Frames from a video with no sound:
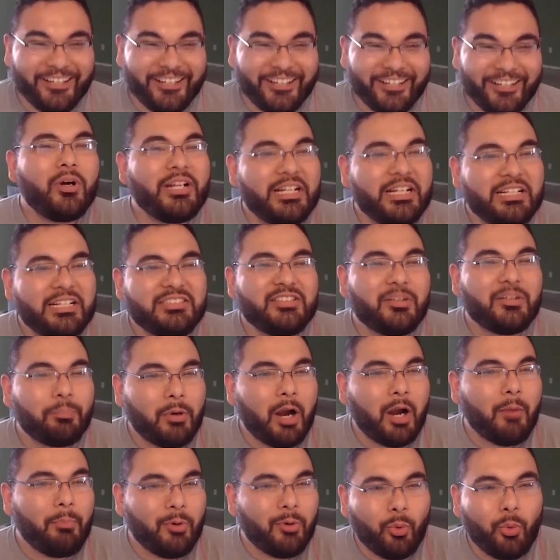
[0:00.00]
what is the
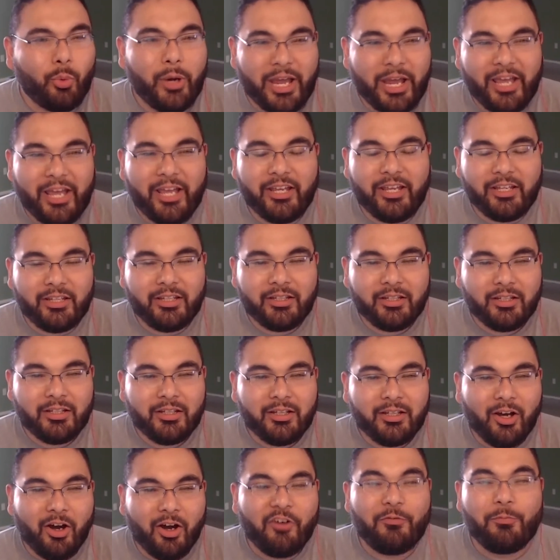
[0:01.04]
proper way
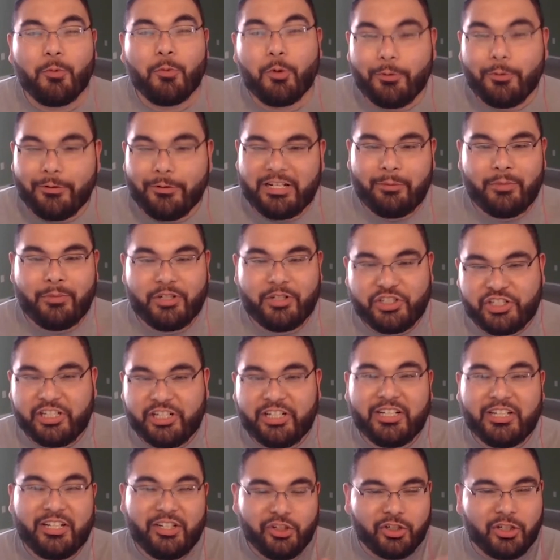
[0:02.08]
of moving the
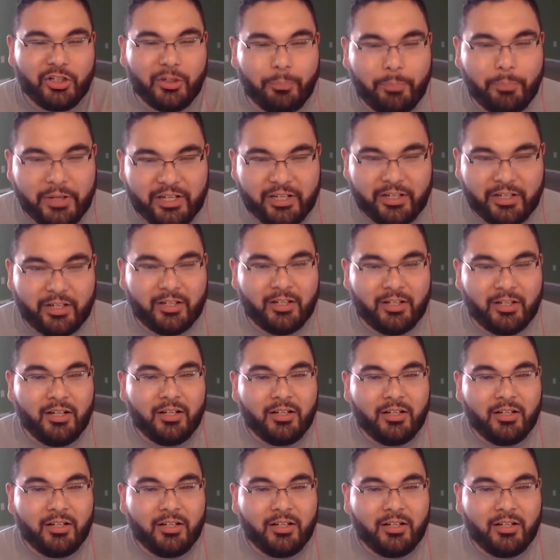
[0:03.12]
machine, in your opinion?